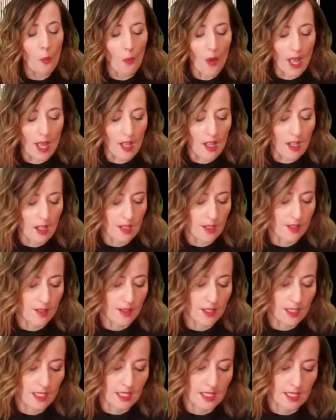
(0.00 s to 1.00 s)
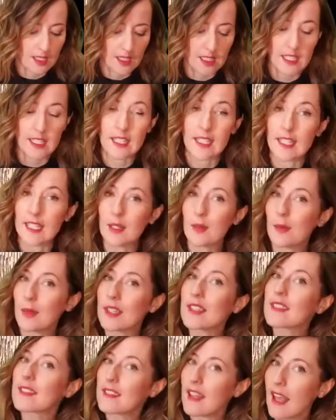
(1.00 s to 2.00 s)
Well, he
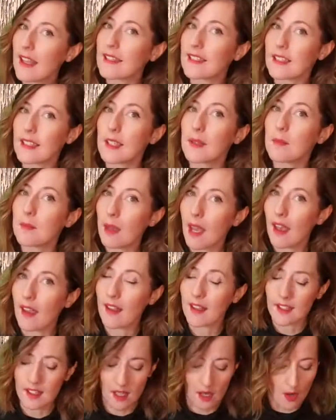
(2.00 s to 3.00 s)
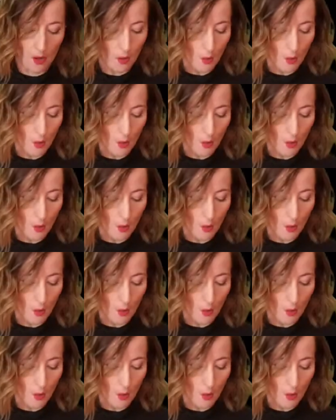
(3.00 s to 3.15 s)
was sent to bed